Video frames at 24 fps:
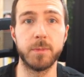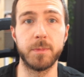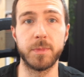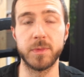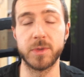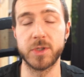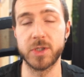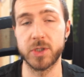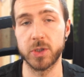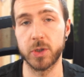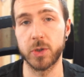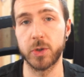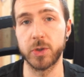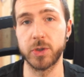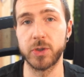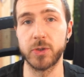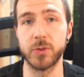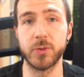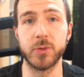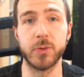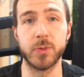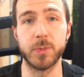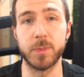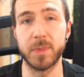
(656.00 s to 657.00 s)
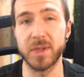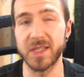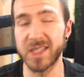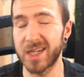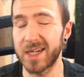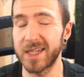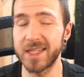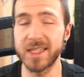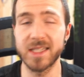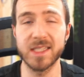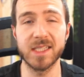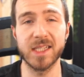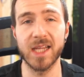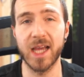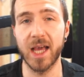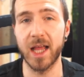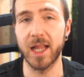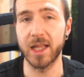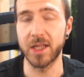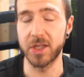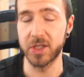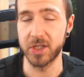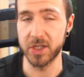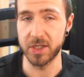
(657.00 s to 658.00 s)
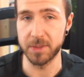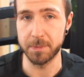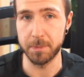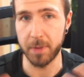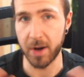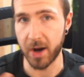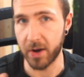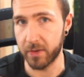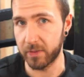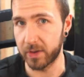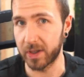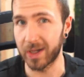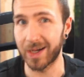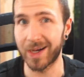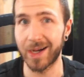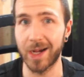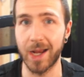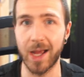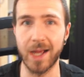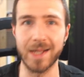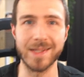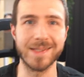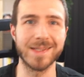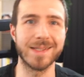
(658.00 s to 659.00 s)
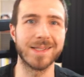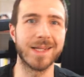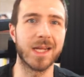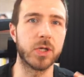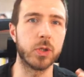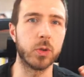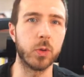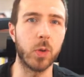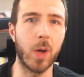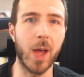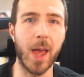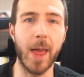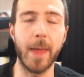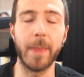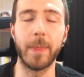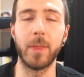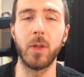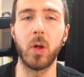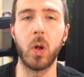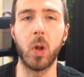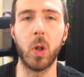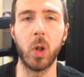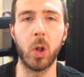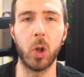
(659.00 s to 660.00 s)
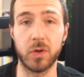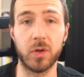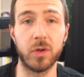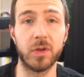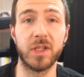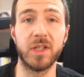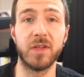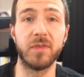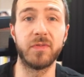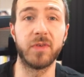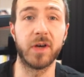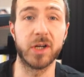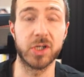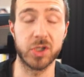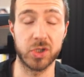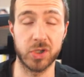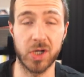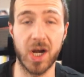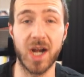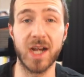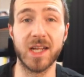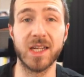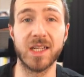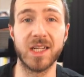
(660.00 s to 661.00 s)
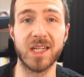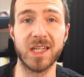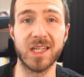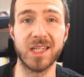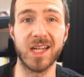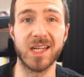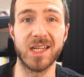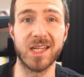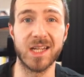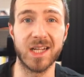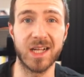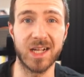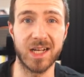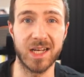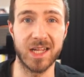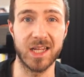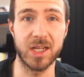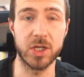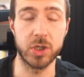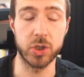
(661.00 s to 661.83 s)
So you basically tell the parent class that you handle all the functionality that the click